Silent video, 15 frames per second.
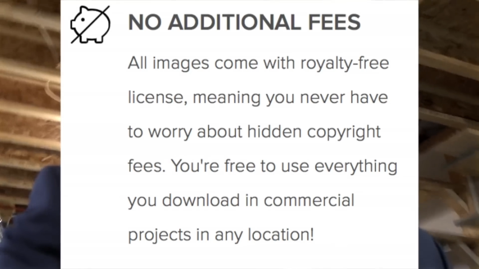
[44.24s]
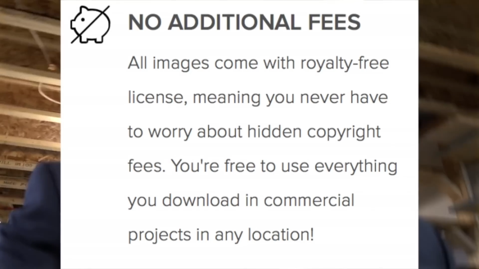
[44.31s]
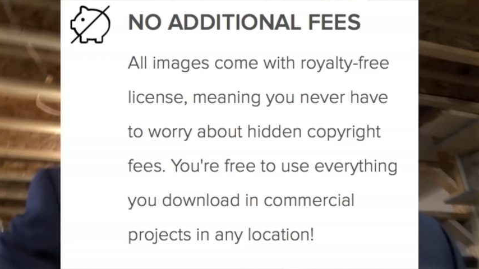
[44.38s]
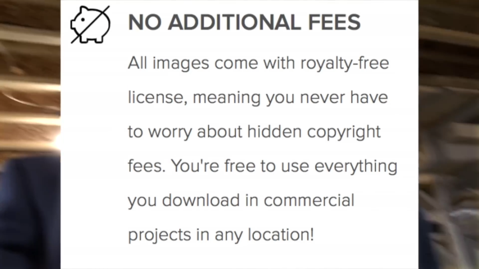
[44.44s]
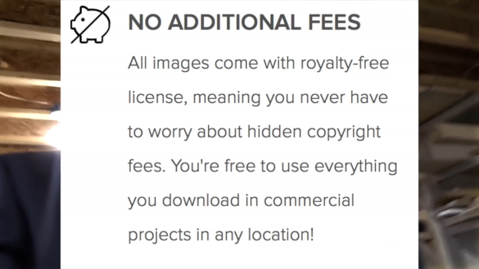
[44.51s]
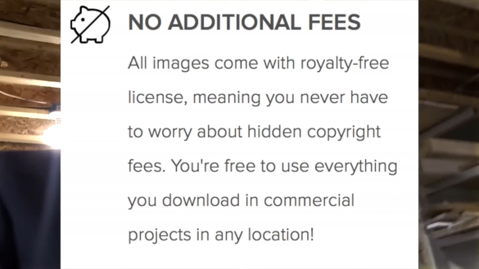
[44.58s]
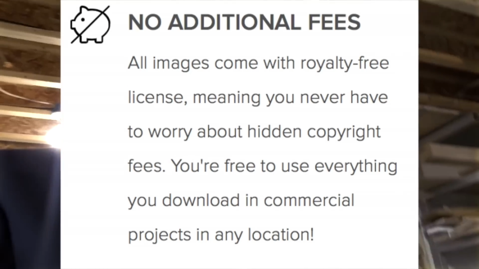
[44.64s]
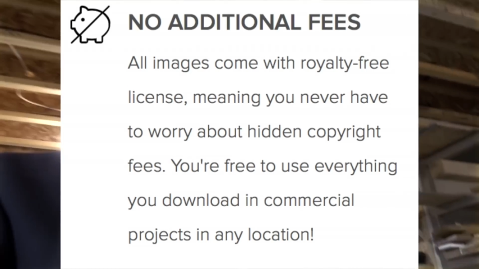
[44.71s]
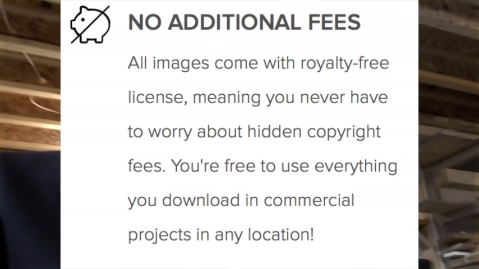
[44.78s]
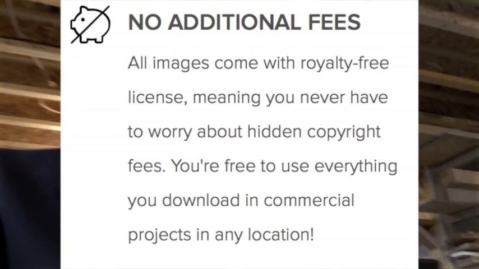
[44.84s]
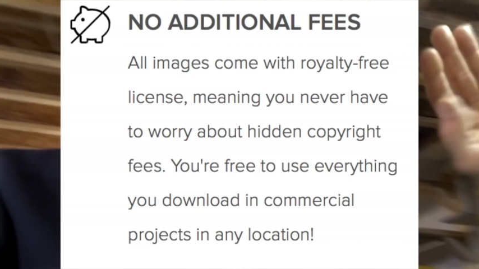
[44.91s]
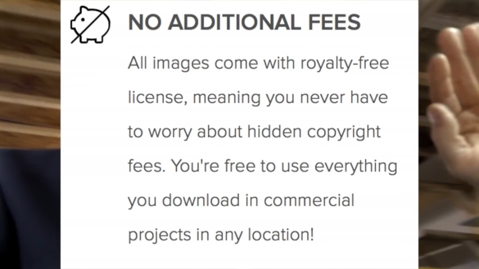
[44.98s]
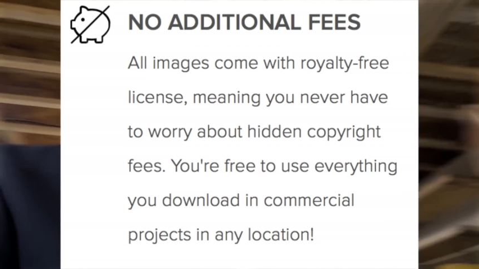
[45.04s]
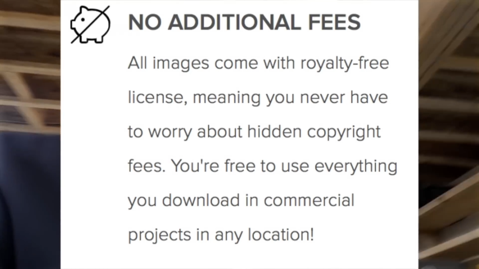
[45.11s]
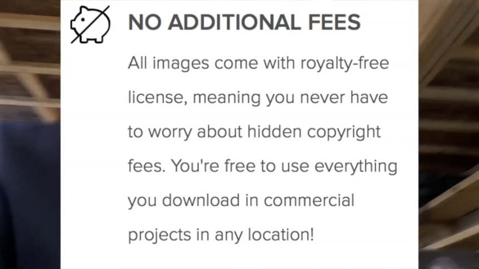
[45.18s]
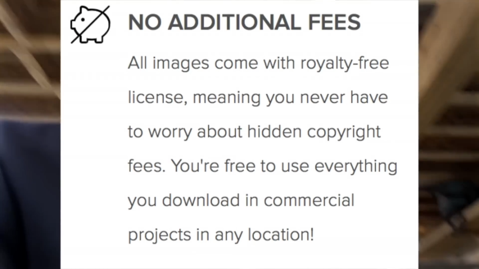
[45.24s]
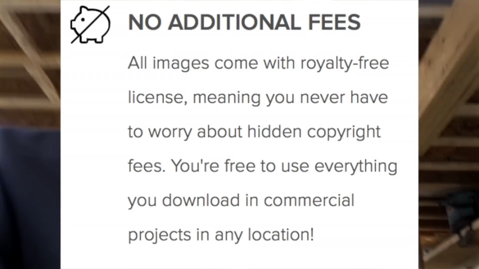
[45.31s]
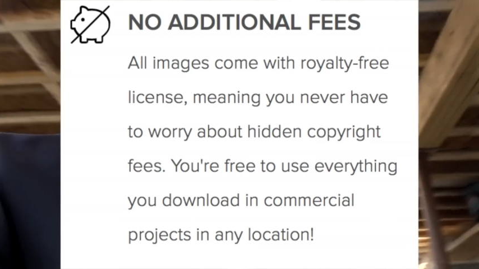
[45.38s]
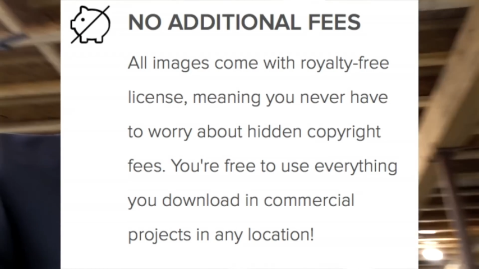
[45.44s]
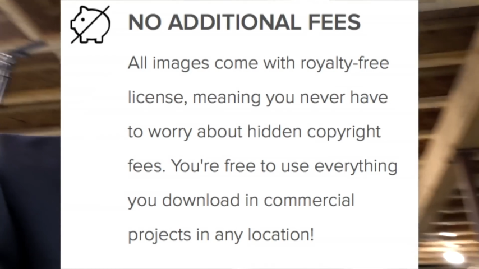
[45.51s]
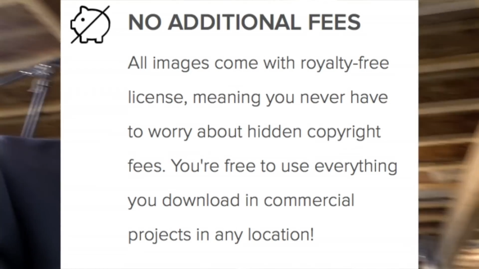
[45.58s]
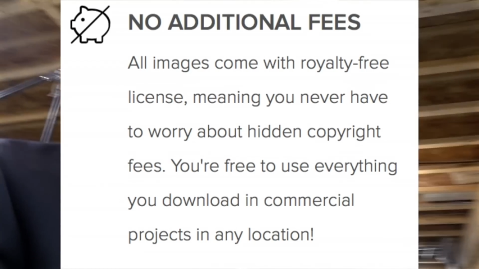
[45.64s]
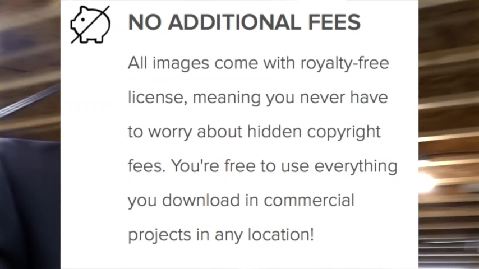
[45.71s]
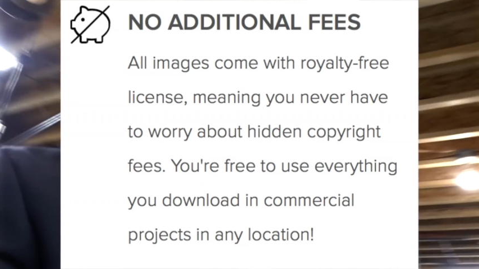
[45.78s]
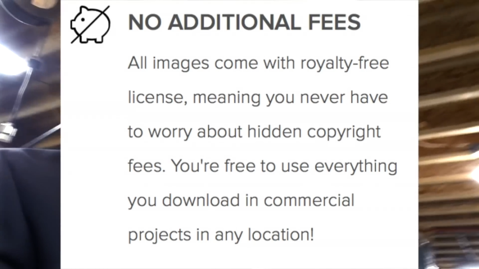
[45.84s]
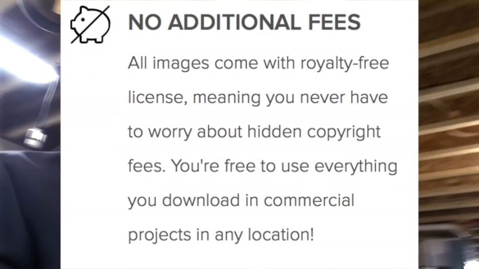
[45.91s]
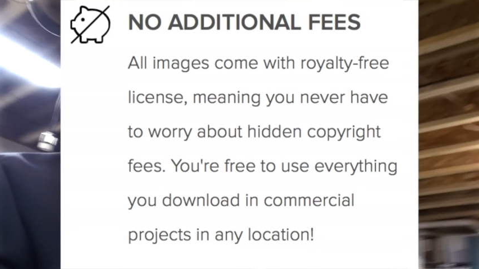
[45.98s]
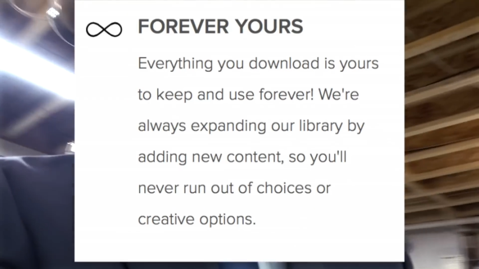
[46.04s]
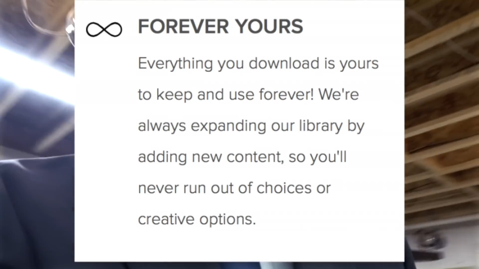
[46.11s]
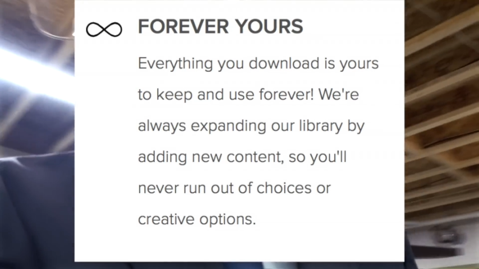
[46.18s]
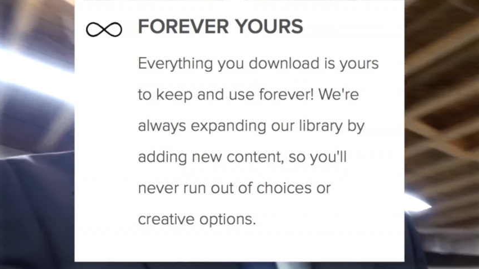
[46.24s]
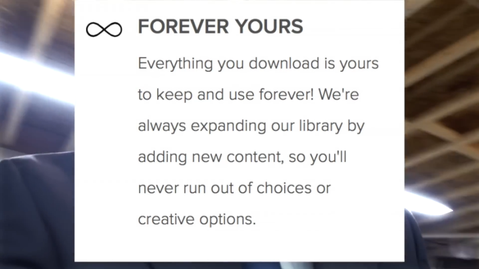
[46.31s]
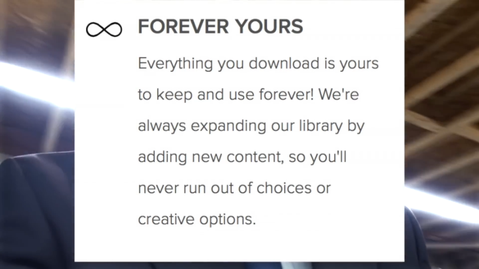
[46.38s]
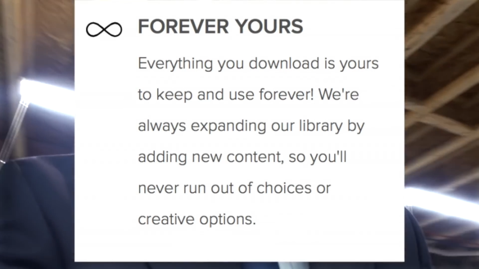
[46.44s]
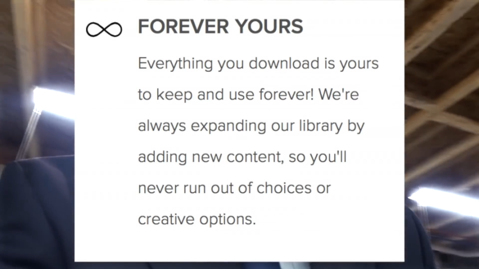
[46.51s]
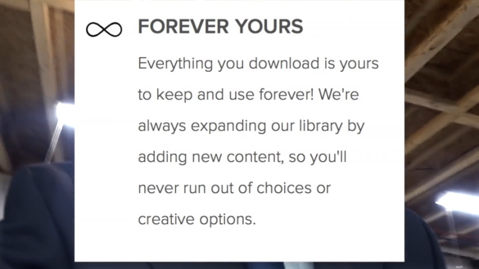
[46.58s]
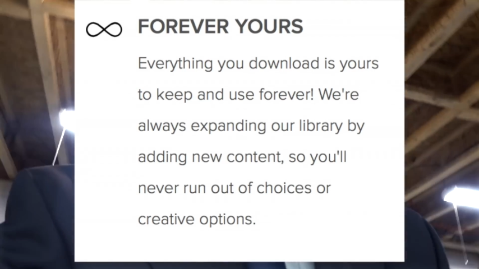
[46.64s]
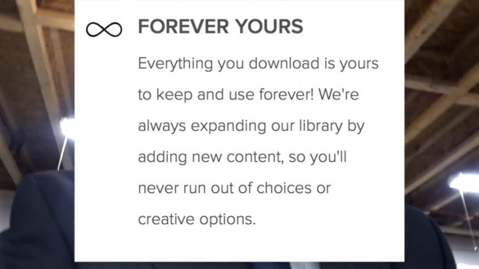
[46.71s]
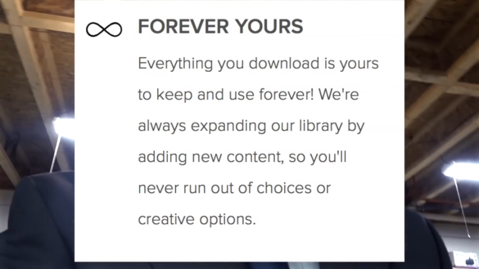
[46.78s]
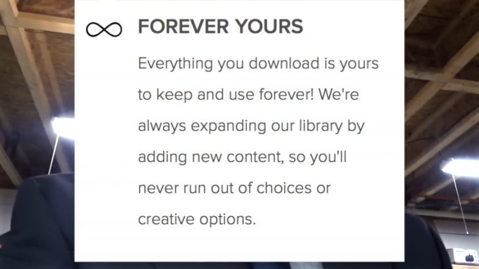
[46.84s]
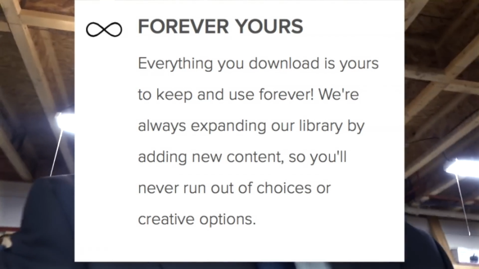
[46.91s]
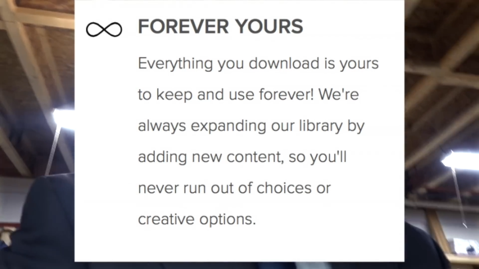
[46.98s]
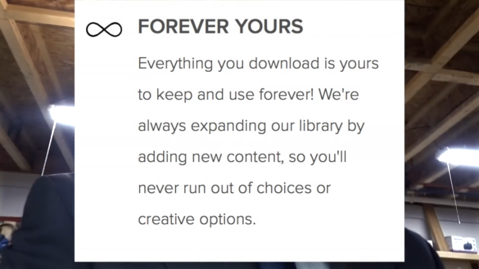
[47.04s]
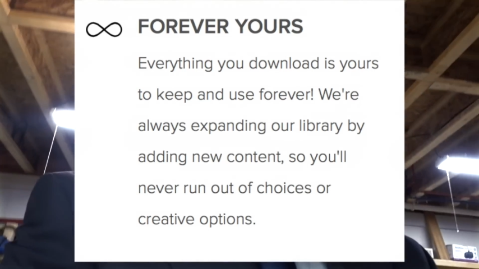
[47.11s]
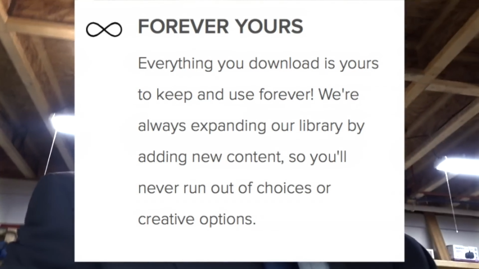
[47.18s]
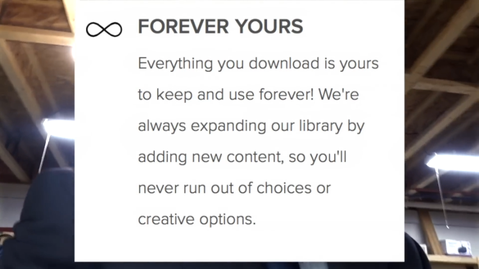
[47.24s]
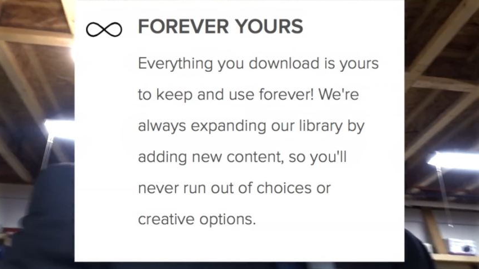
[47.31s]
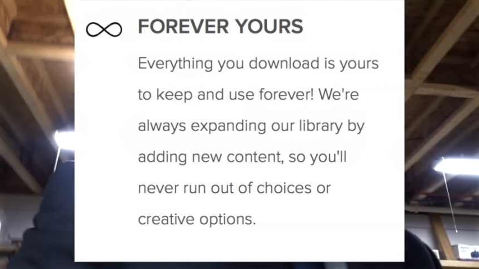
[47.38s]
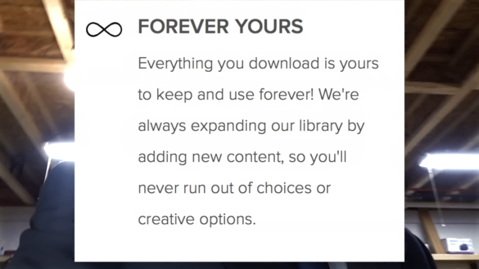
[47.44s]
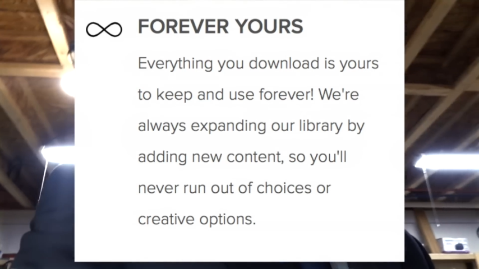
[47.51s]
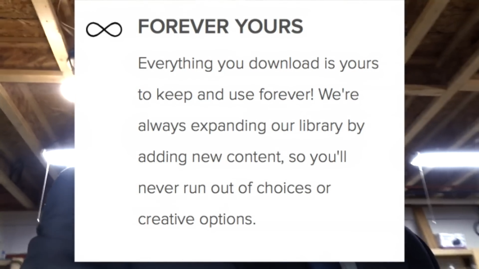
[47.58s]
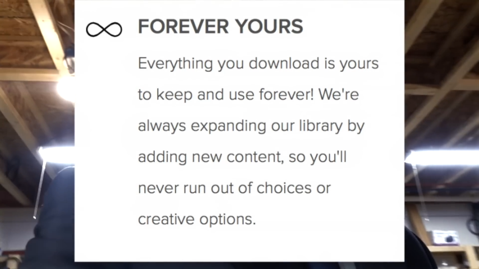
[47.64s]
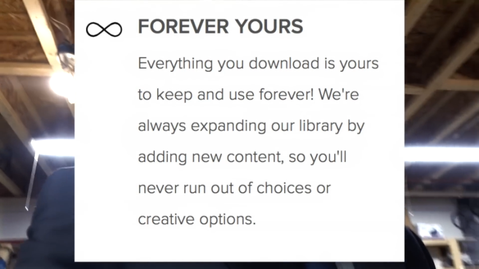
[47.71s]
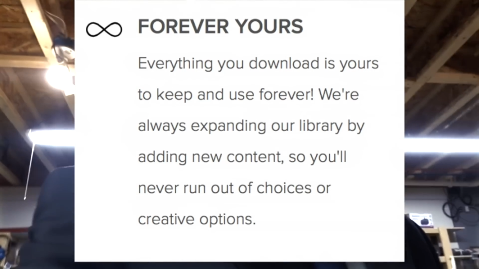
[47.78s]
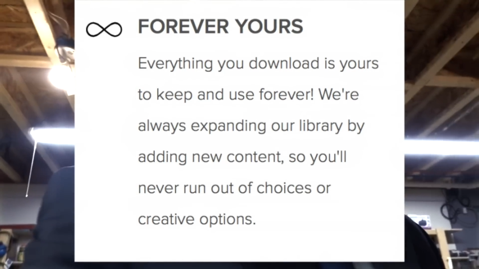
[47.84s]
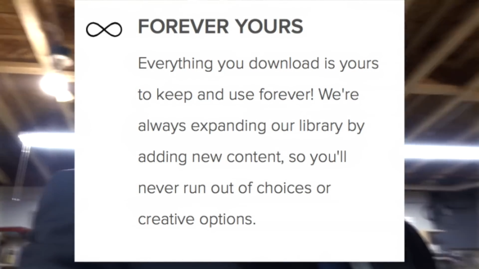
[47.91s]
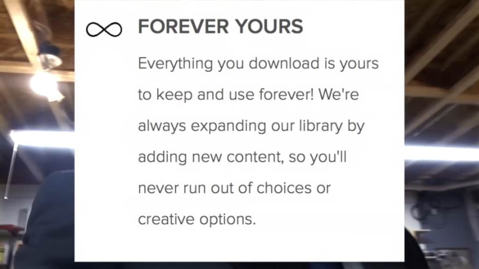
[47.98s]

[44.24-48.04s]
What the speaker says: (no speaker visible)